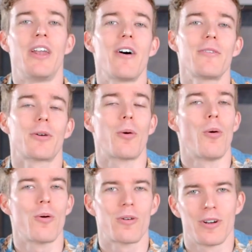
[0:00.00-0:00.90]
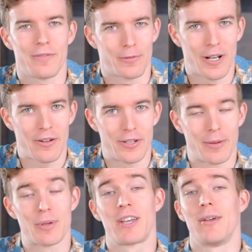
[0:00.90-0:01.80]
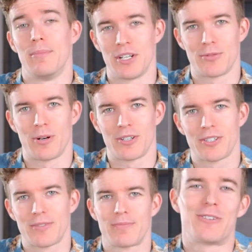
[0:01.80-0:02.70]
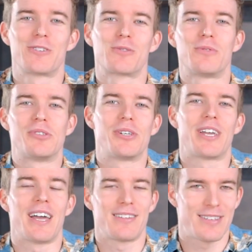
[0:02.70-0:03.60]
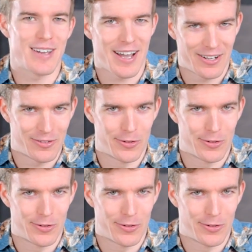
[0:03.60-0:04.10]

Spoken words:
now the core of the Roundup. Benchmarks. First, we'll look at the idle